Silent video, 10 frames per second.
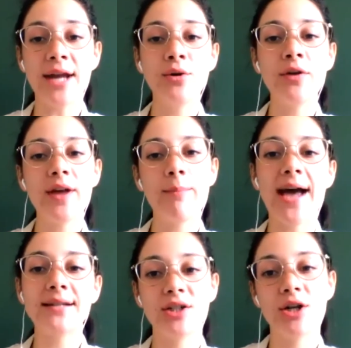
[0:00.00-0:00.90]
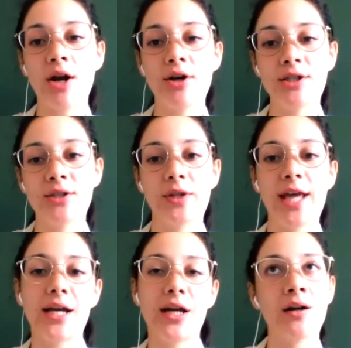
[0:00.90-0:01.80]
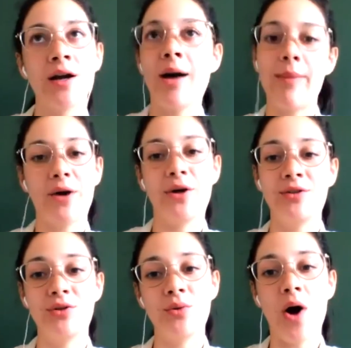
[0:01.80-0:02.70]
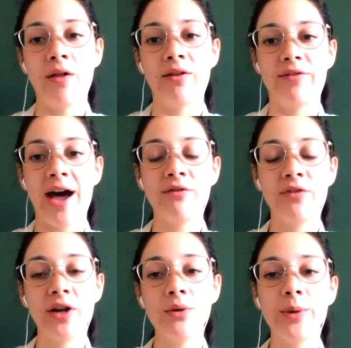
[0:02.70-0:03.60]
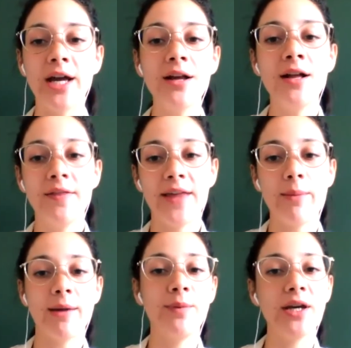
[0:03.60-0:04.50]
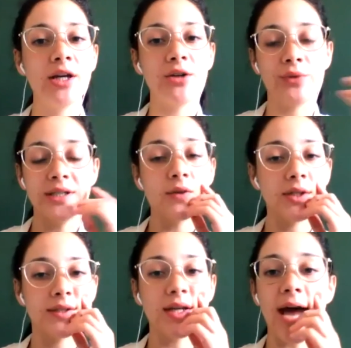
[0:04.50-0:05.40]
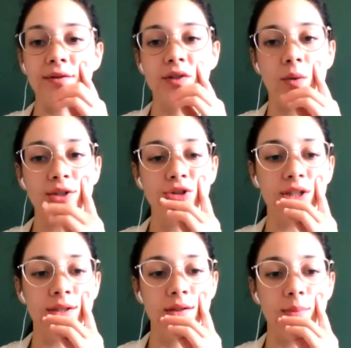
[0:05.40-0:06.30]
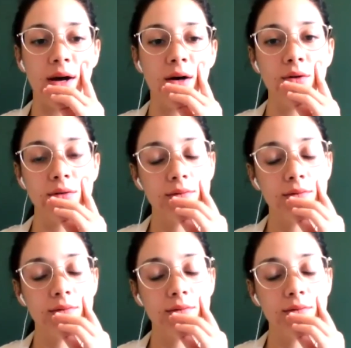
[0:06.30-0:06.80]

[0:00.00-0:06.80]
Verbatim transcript: I don't know that master gardeners would like come out and do all of that for you, but they might be a good resource to ask questions about.